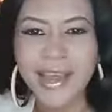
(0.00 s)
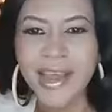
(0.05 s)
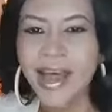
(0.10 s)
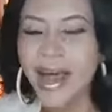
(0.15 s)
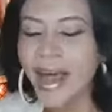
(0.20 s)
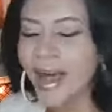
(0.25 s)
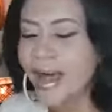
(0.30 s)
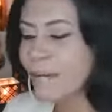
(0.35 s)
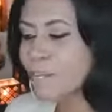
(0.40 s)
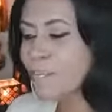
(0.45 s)

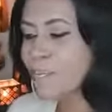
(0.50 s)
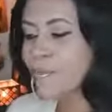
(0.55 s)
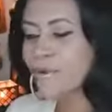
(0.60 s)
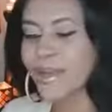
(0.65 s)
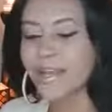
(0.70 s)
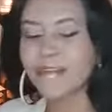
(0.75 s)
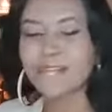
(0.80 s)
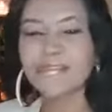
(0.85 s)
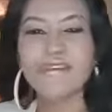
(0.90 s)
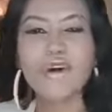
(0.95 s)
I'm
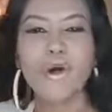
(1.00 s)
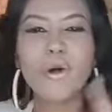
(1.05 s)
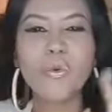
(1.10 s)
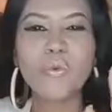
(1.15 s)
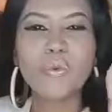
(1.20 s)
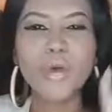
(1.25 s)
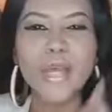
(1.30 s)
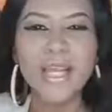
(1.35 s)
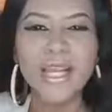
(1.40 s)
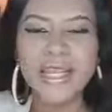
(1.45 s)
praying for
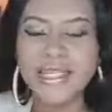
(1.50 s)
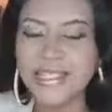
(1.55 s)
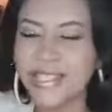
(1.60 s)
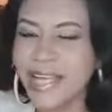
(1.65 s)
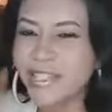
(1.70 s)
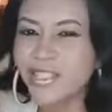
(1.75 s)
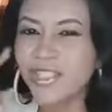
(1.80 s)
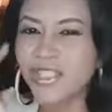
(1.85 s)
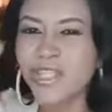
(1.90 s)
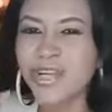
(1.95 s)
Willis
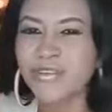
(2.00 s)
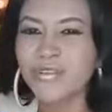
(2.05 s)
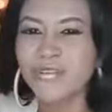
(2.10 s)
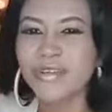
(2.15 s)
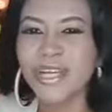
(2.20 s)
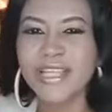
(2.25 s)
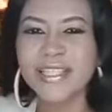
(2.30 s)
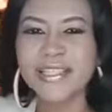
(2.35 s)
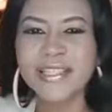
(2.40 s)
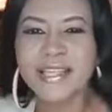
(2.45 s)
and
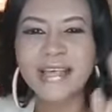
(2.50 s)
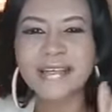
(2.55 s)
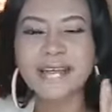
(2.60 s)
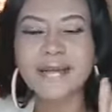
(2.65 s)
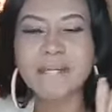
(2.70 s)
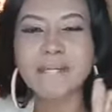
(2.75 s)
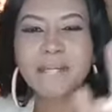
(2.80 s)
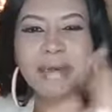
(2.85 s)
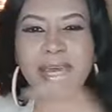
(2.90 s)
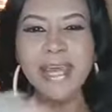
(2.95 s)
Sharice and
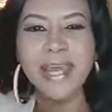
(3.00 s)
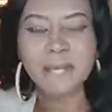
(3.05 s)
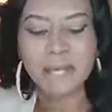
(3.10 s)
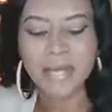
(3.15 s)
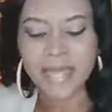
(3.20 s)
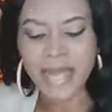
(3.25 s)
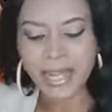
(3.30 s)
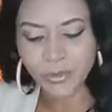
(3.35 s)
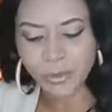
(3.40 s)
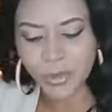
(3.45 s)
the
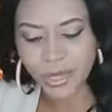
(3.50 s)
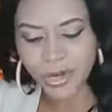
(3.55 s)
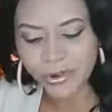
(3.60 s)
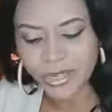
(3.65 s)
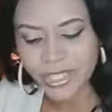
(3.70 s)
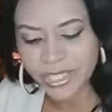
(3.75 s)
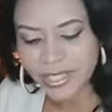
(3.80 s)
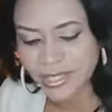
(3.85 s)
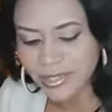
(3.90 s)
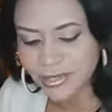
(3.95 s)
baby that we
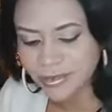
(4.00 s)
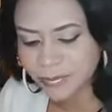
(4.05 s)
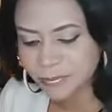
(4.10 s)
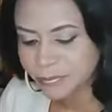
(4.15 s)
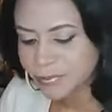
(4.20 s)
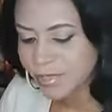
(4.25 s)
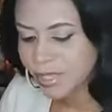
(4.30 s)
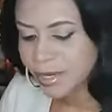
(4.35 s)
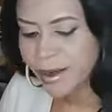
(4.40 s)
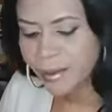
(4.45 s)

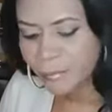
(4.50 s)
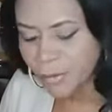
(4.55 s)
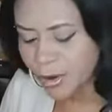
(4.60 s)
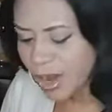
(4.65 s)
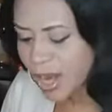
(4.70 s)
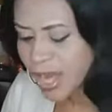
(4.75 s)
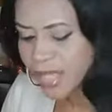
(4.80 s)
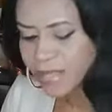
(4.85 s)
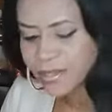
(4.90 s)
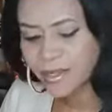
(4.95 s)
christened. Come
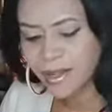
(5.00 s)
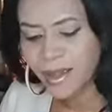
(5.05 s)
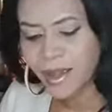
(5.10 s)
on.